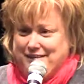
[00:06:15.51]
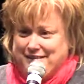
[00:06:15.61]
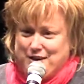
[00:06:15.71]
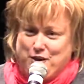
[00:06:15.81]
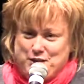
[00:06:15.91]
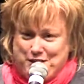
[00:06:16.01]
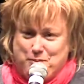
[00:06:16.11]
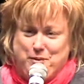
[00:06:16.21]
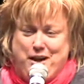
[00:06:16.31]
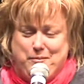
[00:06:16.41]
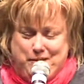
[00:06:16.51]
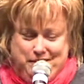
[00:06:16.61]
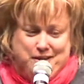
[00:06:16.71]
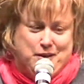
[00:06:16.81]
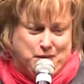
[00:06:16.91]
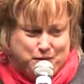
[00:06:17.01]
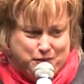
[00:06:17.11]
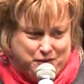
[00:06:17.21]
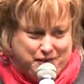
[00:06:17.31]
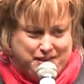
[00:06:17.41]
the IT department or
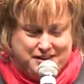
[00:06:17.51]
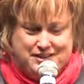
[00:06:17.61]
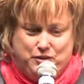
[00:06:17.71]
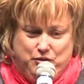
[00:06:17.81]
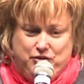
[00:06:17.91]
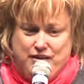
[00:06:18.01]
the thing itself,